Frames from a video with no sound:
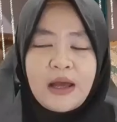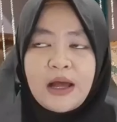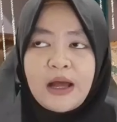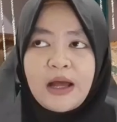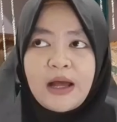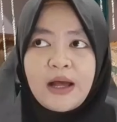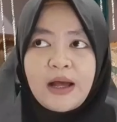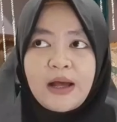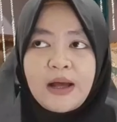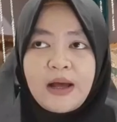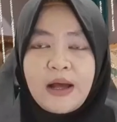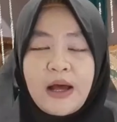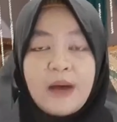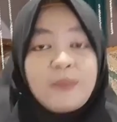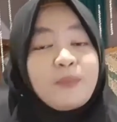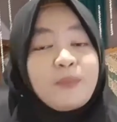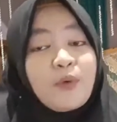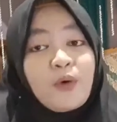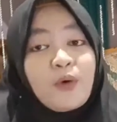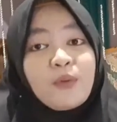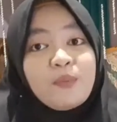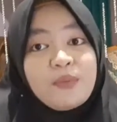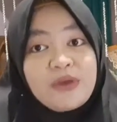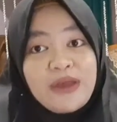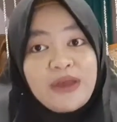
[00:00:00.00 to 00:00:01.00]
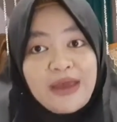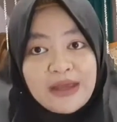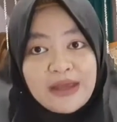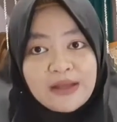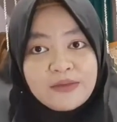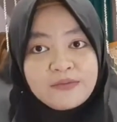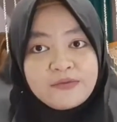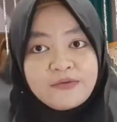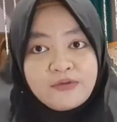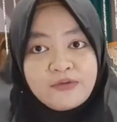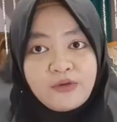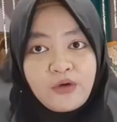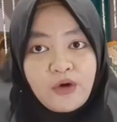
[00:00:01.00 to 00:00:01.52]

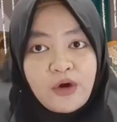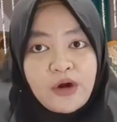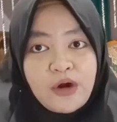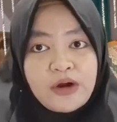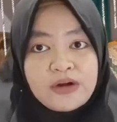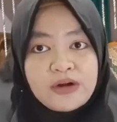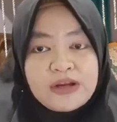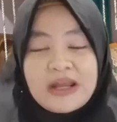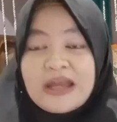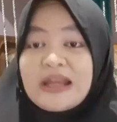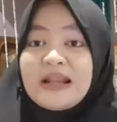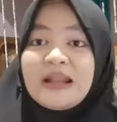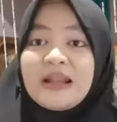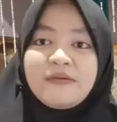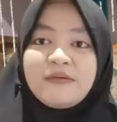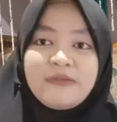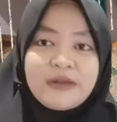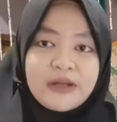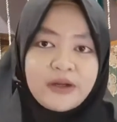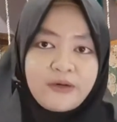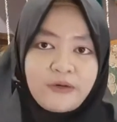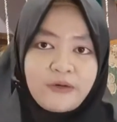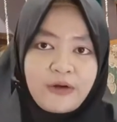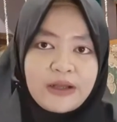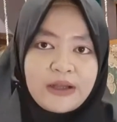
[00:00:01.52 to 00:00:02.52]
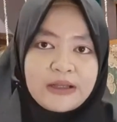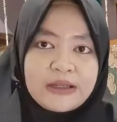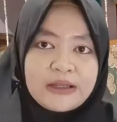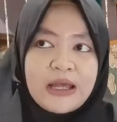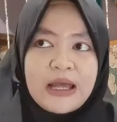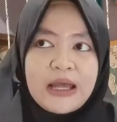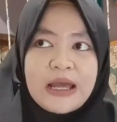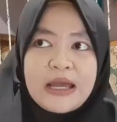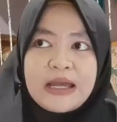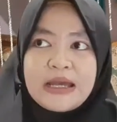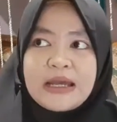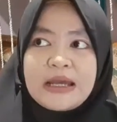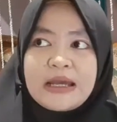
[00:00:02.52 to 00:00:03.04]
appropriate for the 11th grade.
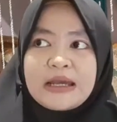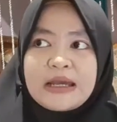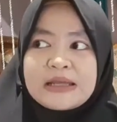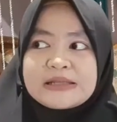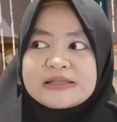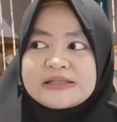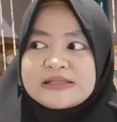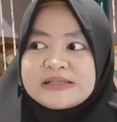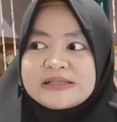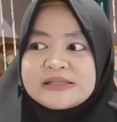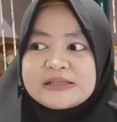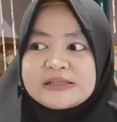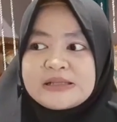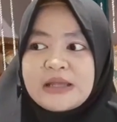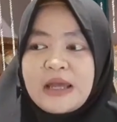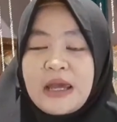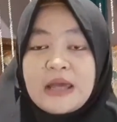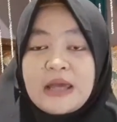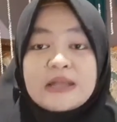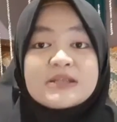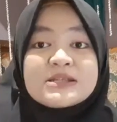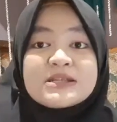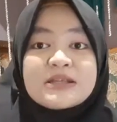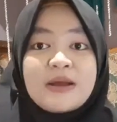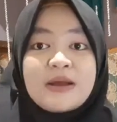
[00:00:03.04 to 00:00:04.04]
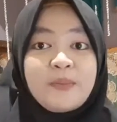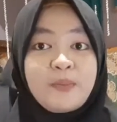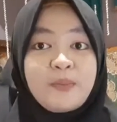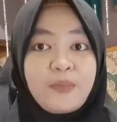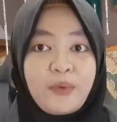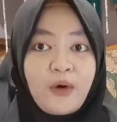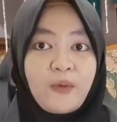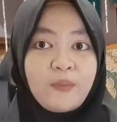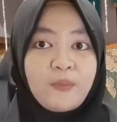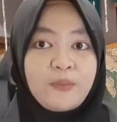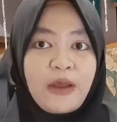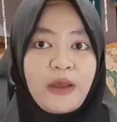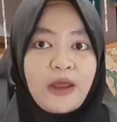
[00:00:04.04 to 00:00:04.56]
It's
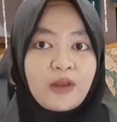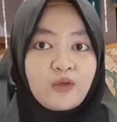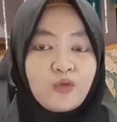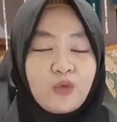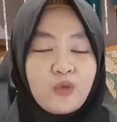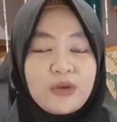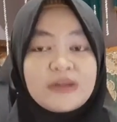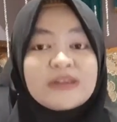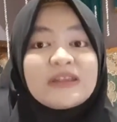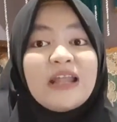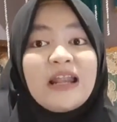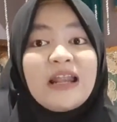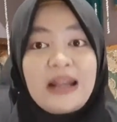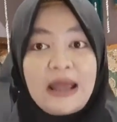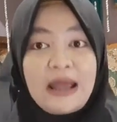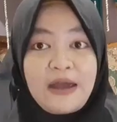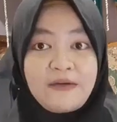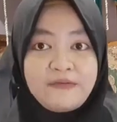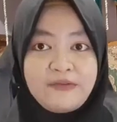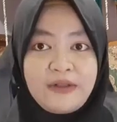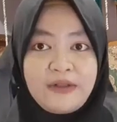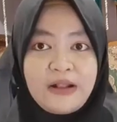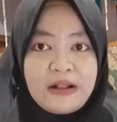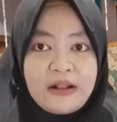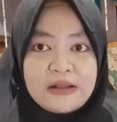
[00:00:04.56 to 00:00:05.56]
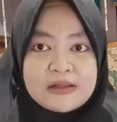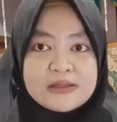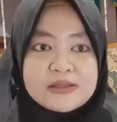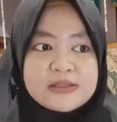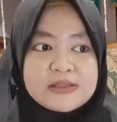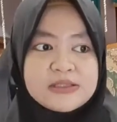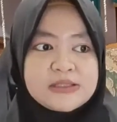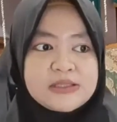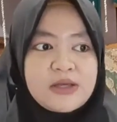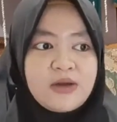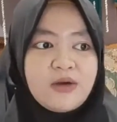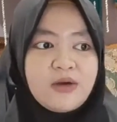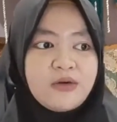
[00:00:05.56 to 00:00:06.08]
appropriate with the level,
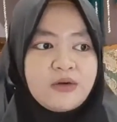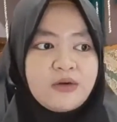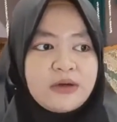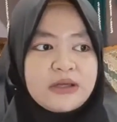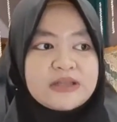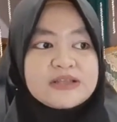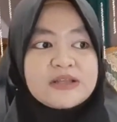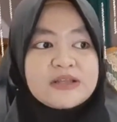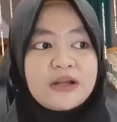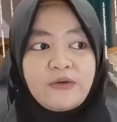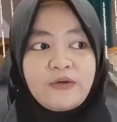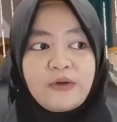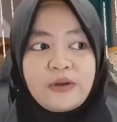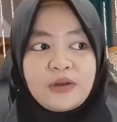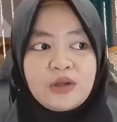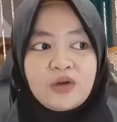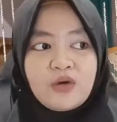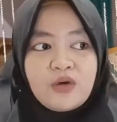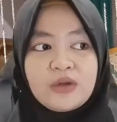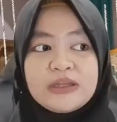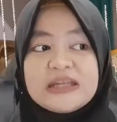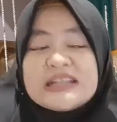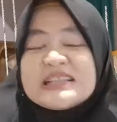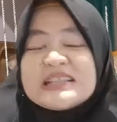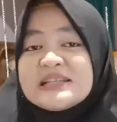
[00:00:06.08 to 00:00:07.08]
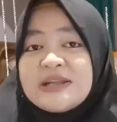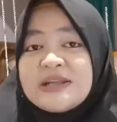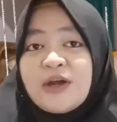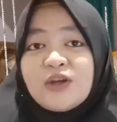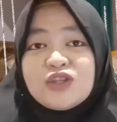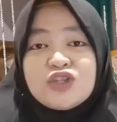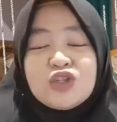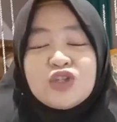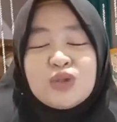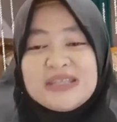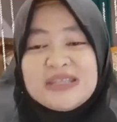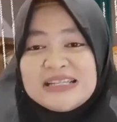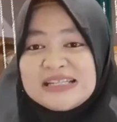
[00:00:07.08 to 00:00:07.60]
so it's already good. It's not
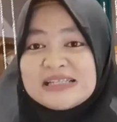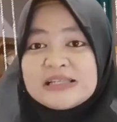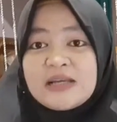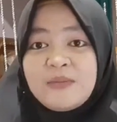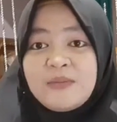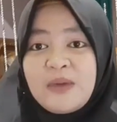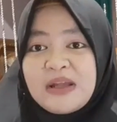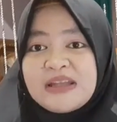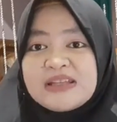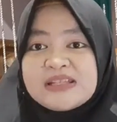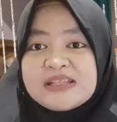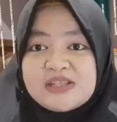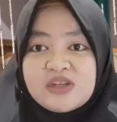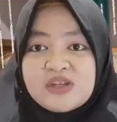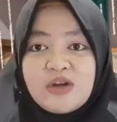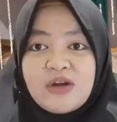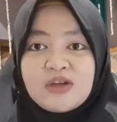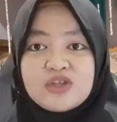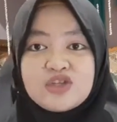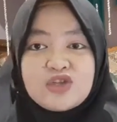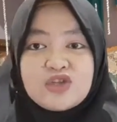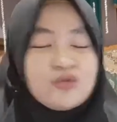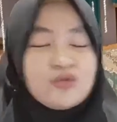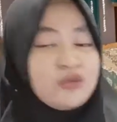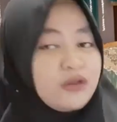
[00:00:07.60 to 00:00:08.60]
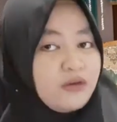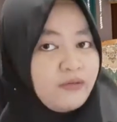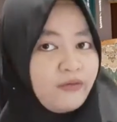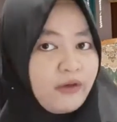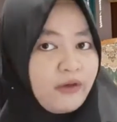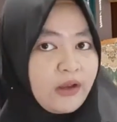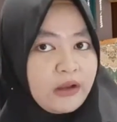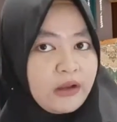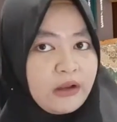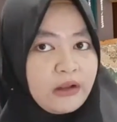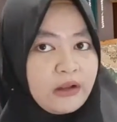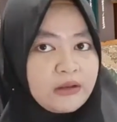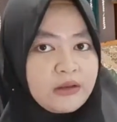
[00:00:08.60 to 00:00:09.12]
too easy, but it's not too
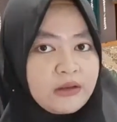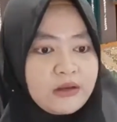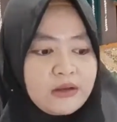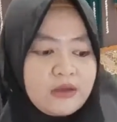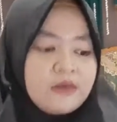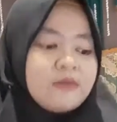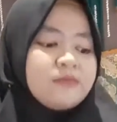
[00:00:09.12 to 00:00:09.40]
difficult.